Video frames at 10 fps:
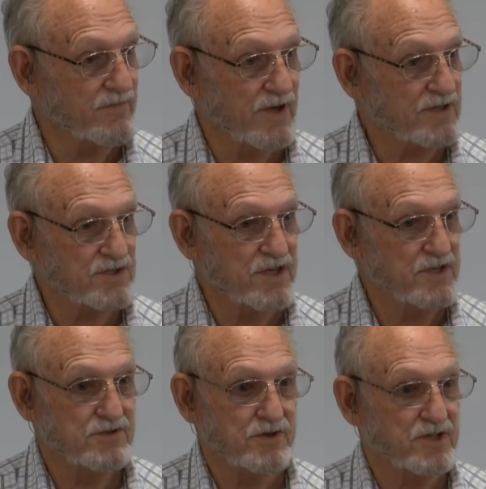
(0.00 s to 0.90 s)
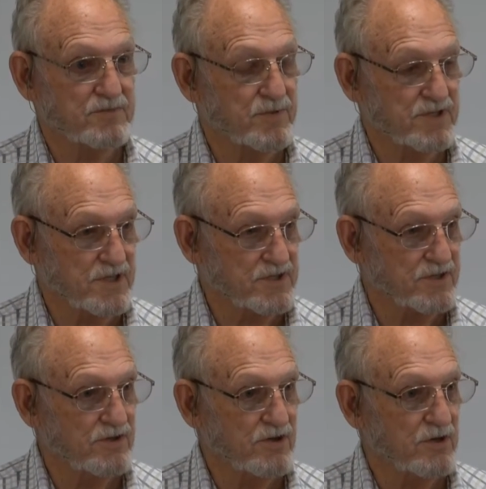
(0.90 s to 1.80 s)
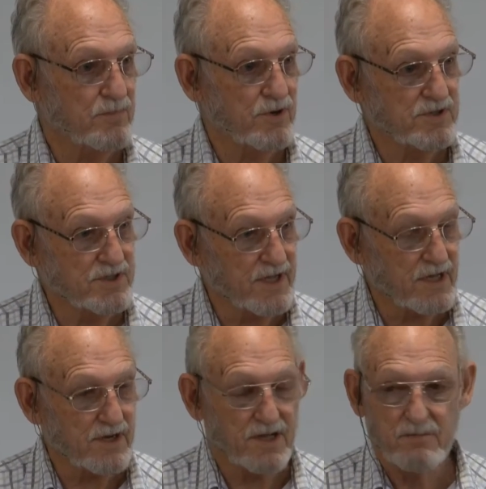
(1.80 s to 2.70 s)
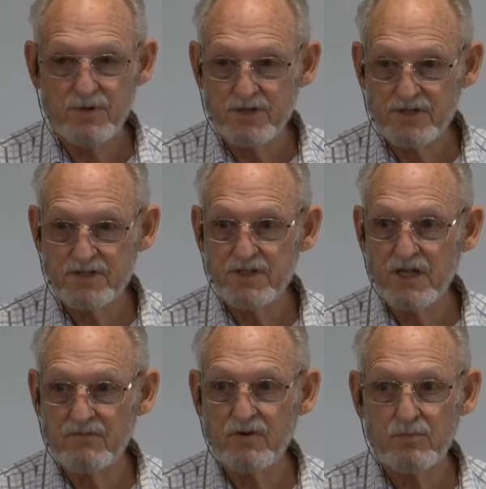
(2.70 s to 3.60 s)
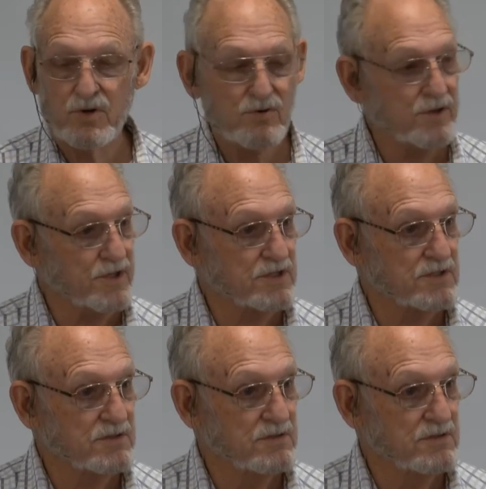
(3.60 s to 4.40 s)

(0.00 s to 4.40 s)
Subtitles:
Not change your disposition or your personality, but just to give you boldness.